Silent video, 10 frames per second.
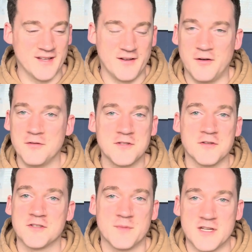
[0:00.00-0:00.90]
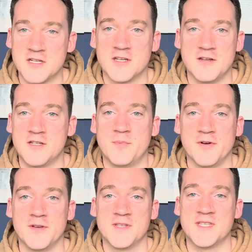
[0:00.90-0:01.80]
all sorts of ways you can use your
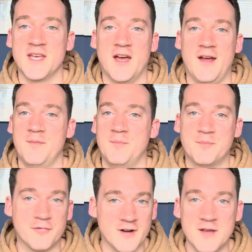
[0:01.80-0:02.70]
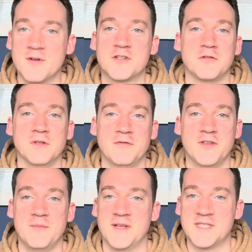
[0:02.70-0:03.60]
points. and pretty much all of
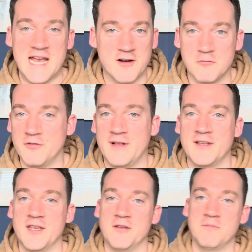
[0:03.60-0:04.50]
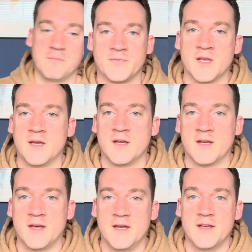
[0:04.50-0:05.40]
them are terrible value.
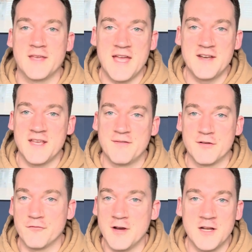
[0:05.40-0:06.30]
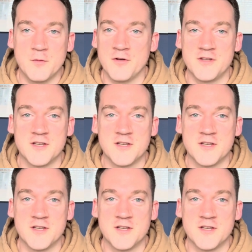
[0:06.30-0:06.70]
Again, if you really want, you can